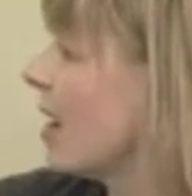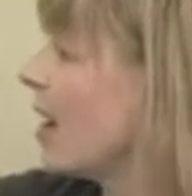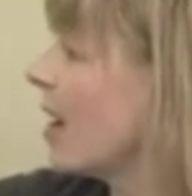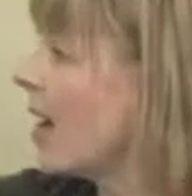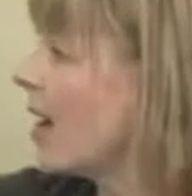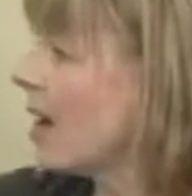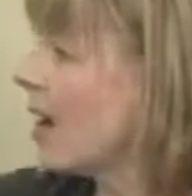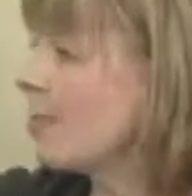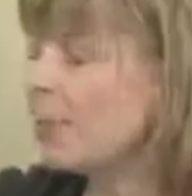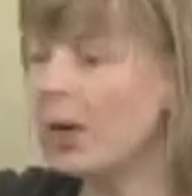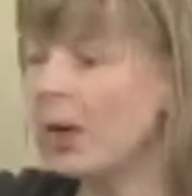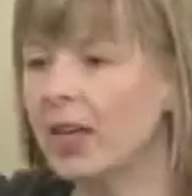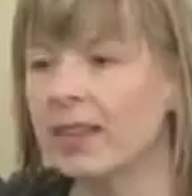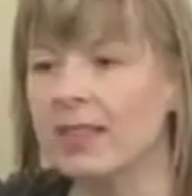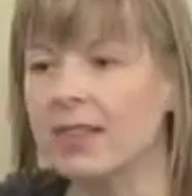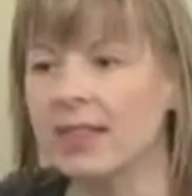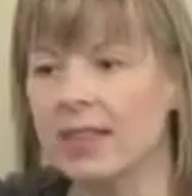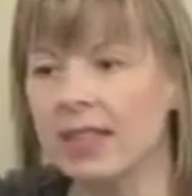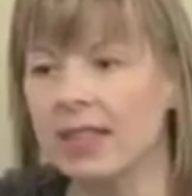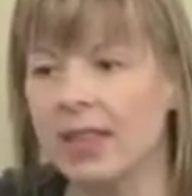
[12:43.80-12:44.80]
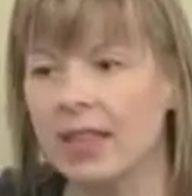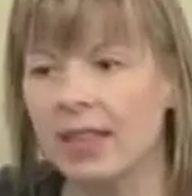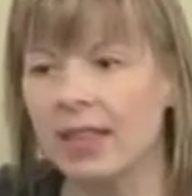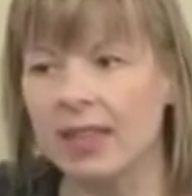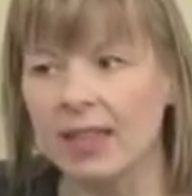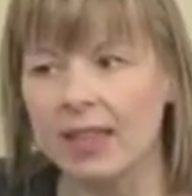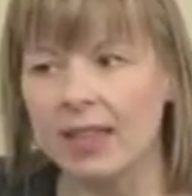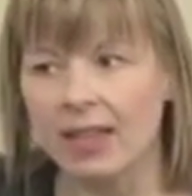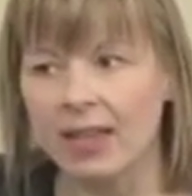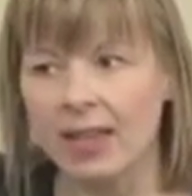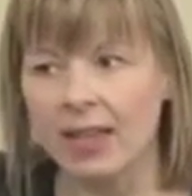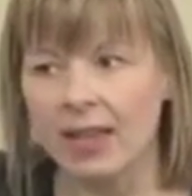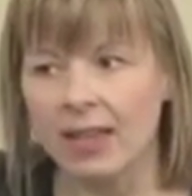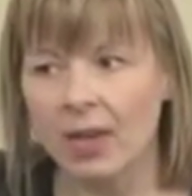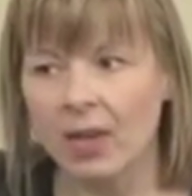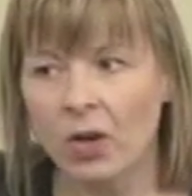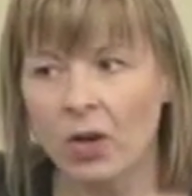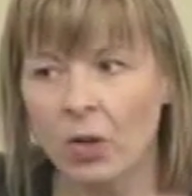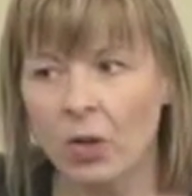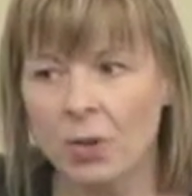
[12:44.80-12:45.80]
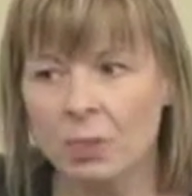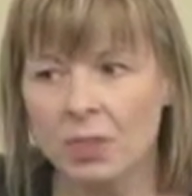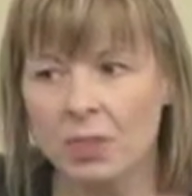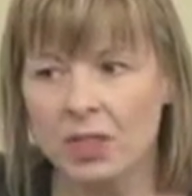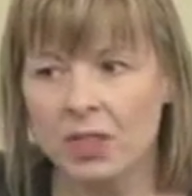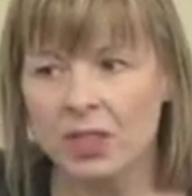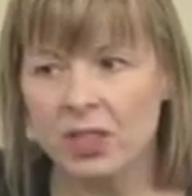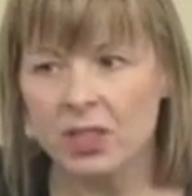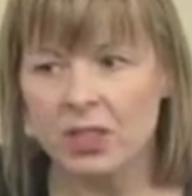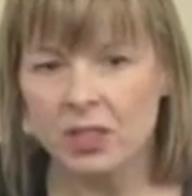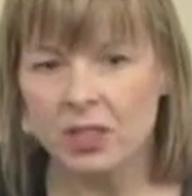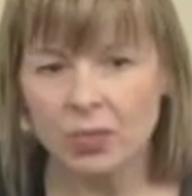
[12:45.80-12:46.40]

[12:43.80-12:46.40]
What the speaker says: I bought a ticket and I hoped